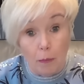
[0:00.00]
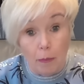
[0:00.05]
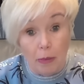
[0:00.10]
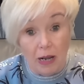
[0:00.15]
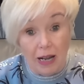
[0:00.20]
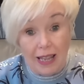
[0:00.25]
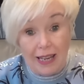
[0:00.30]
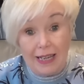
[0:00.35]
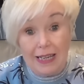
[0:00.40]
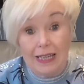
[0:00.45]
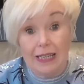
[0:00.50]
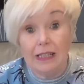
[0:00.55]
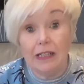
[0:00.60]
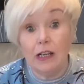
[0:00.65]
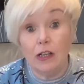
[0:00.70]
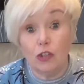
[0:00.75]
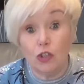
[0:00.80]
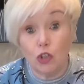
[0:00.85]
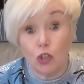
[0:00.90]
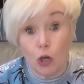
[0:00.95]

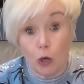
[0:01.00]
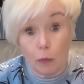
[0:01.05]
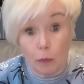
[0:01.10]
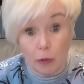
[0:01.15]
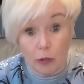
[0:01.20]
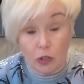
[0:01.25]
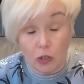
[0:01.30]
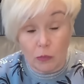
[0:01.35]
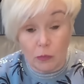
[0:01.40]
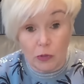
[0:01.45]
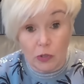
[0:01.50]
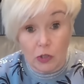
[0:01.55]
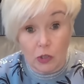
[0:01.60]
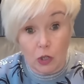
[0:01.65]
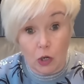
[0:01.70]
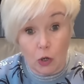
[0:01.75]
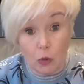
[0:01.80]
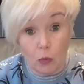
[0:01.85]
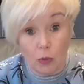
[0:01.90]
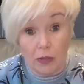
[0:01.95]
plain jog bottoms to
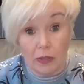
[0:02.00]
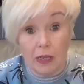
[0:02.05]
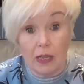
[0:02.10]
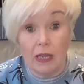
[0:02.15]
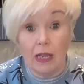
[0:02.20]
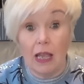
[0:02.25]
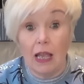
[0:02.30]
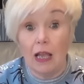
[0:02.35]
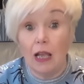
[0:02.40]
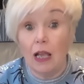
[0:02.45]
go with it